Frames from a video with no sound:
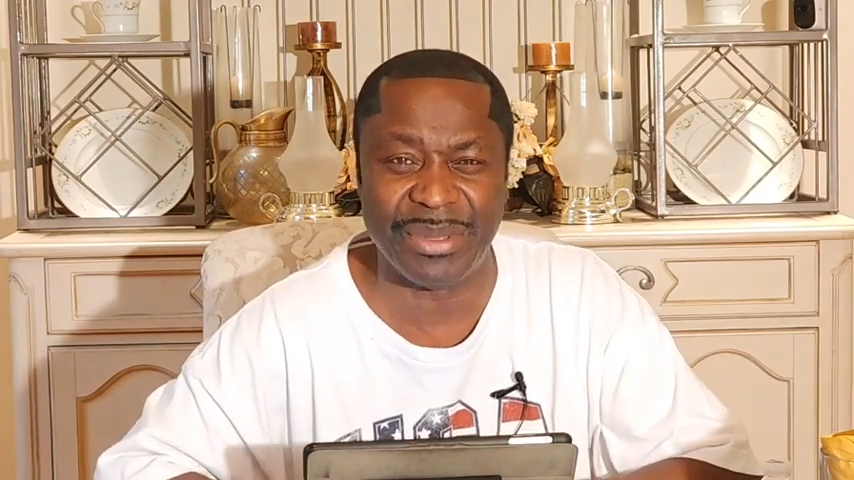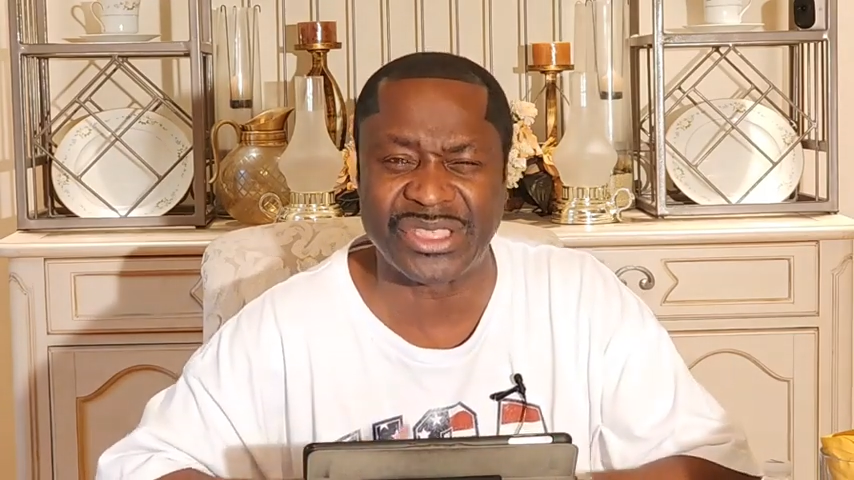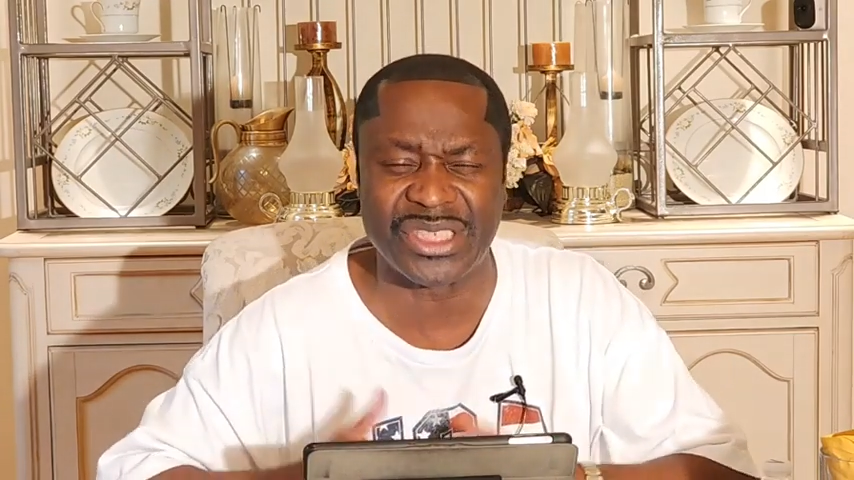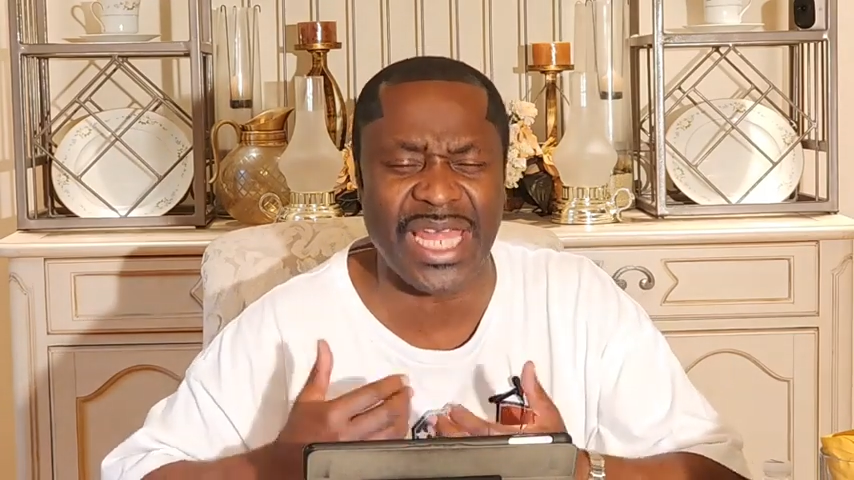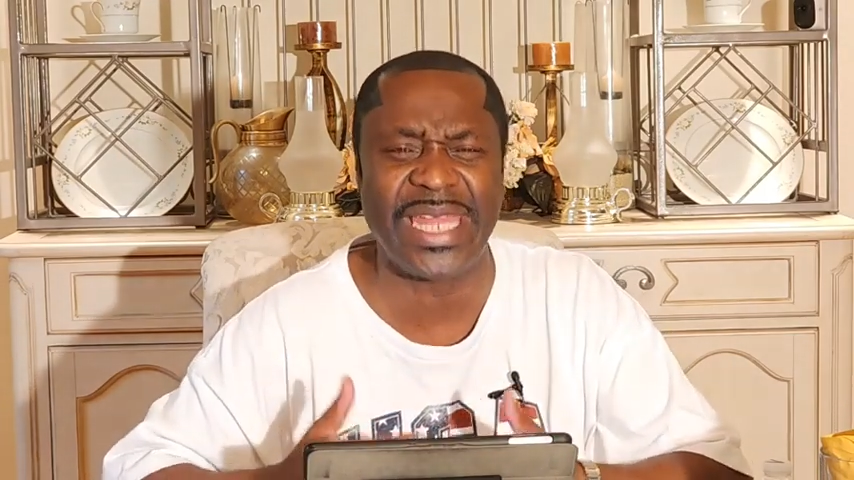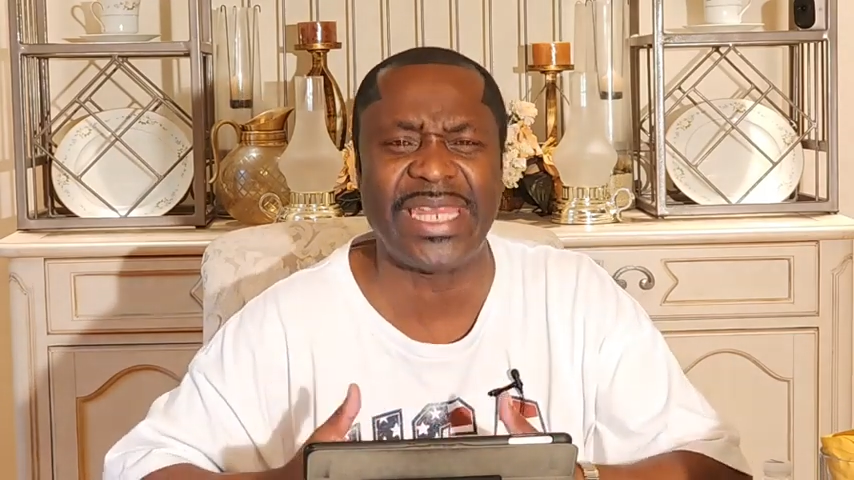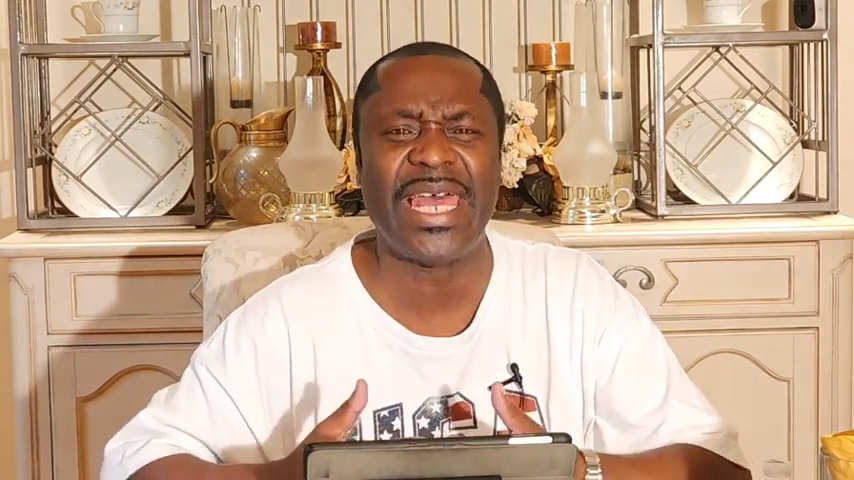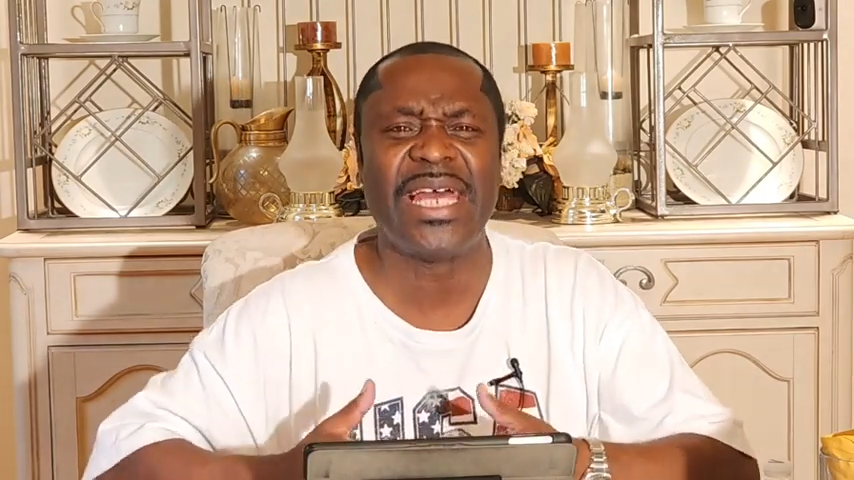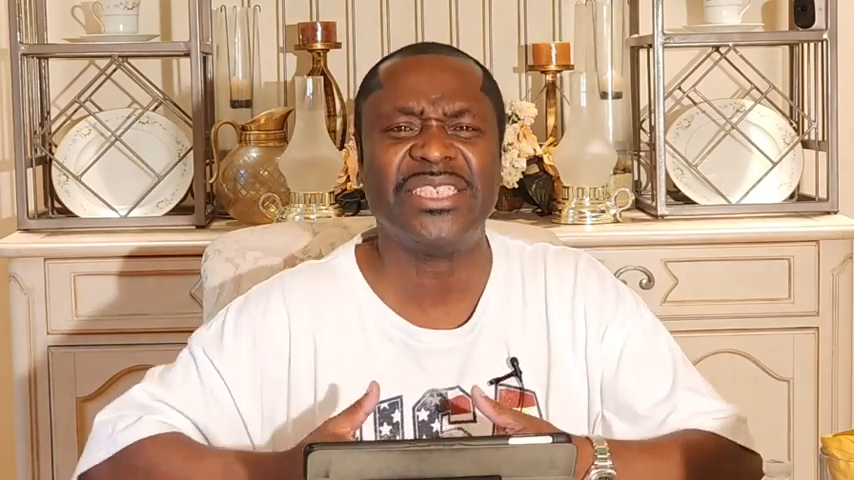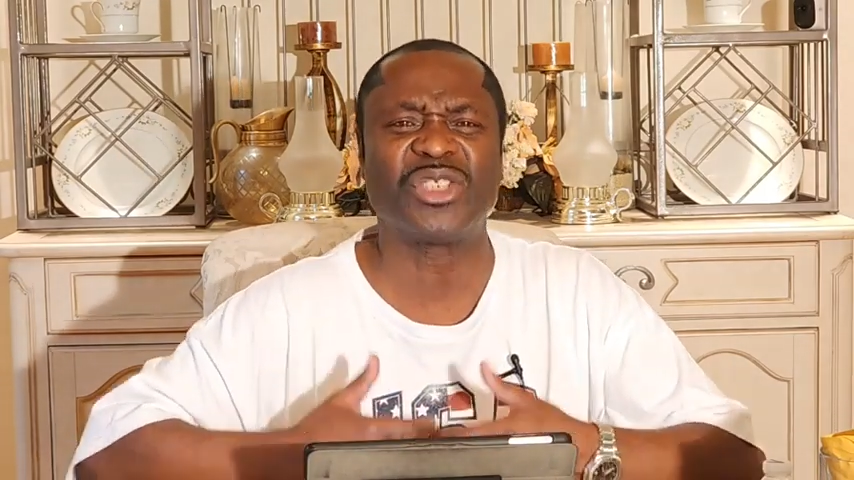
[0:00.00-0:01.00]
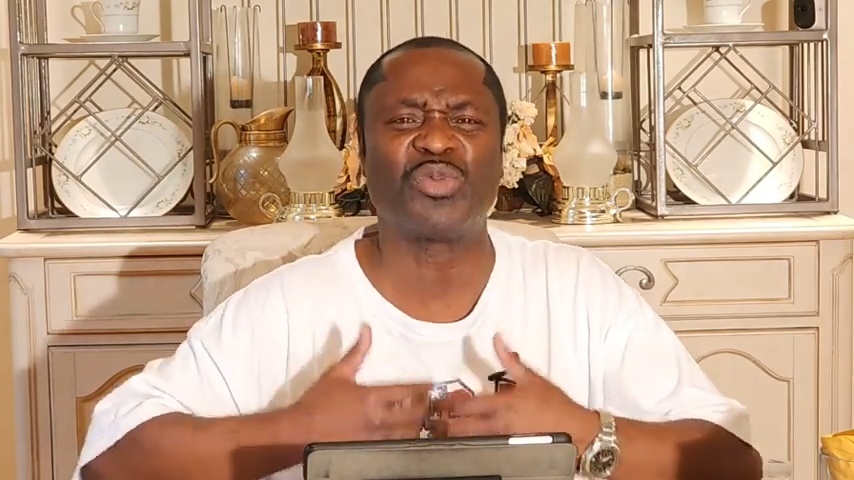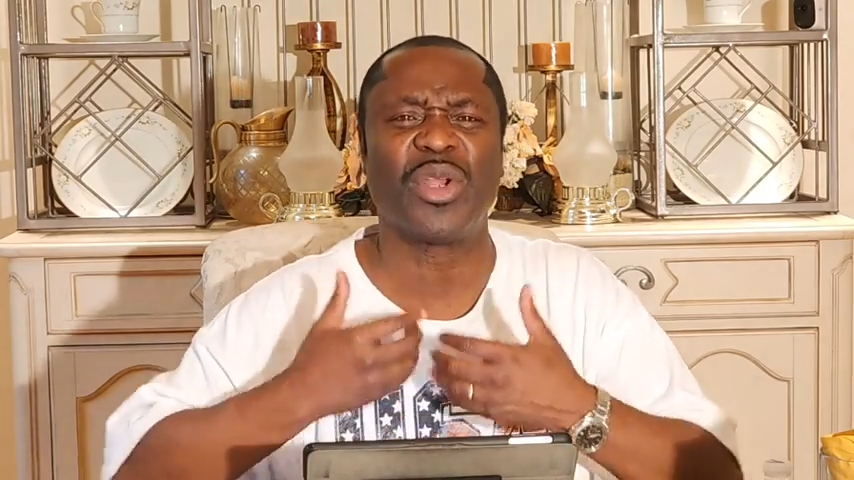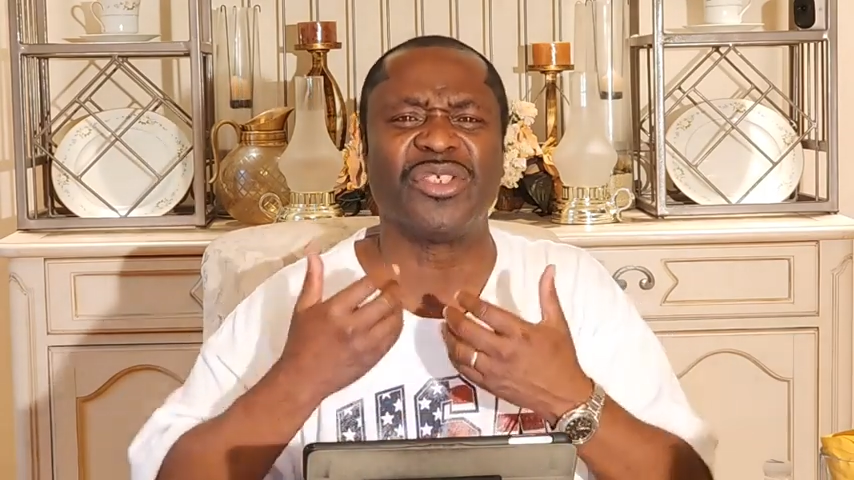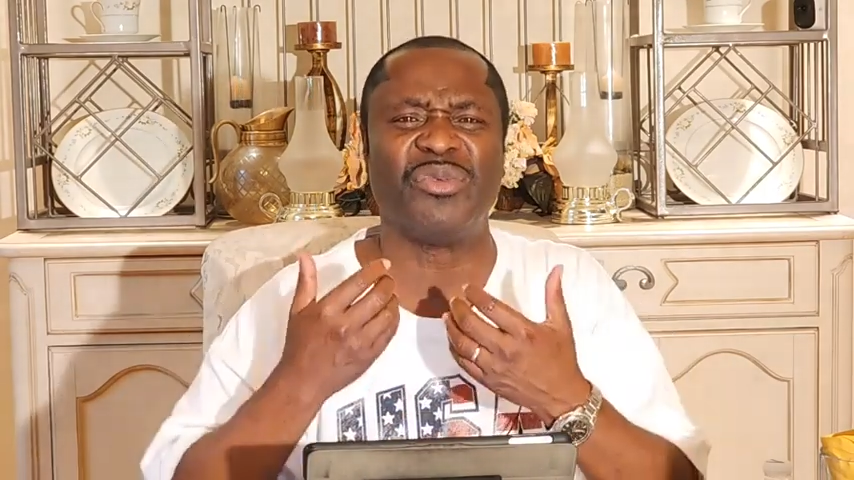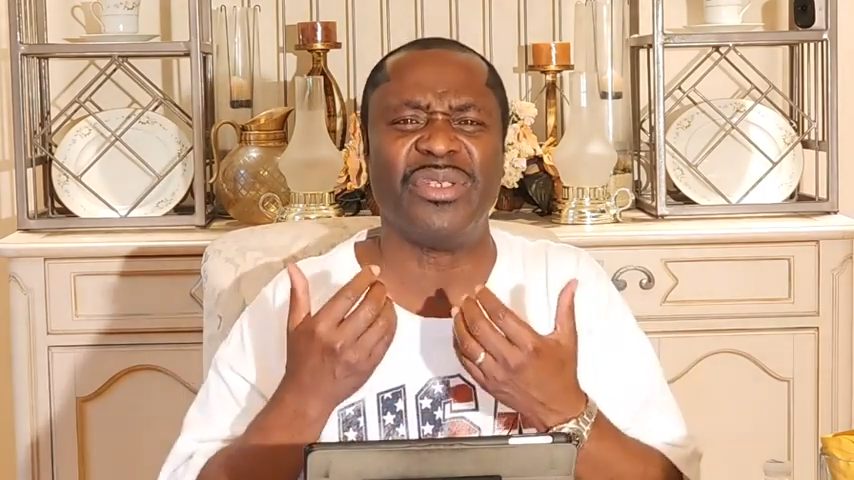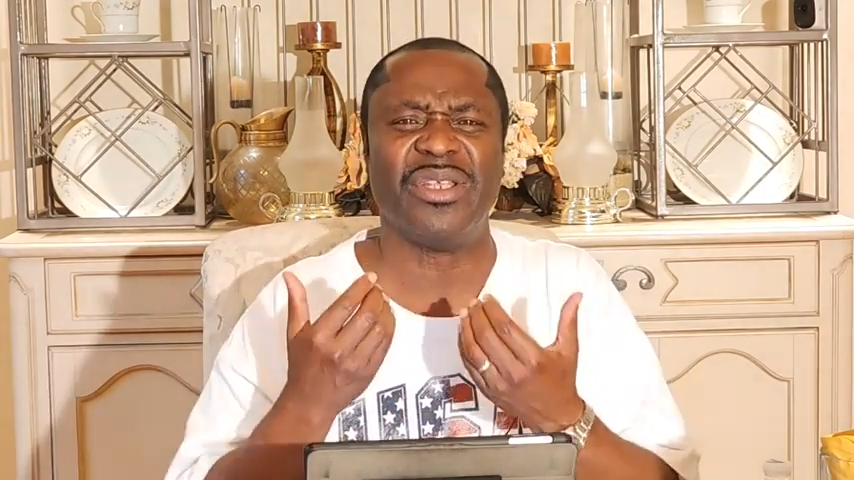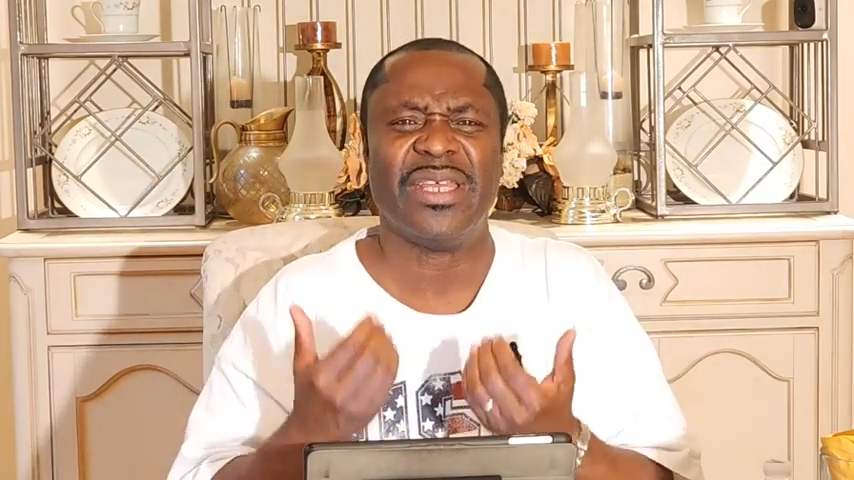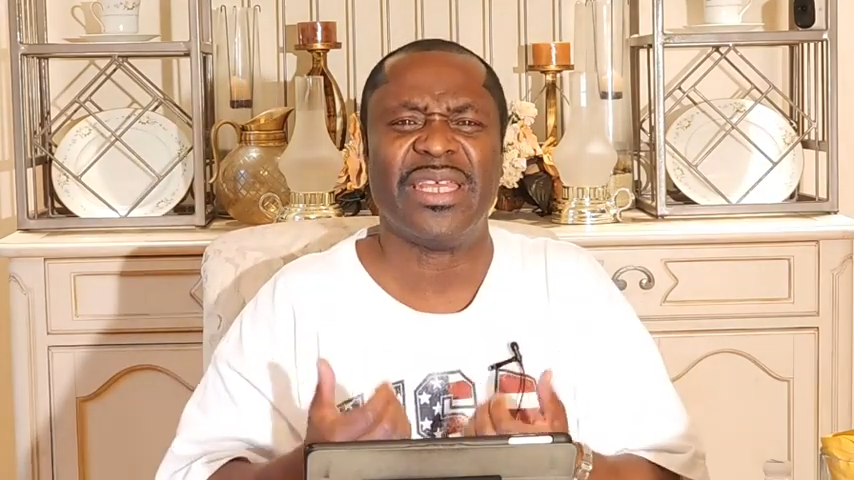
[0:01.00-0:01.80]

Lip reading: But tonight, just want to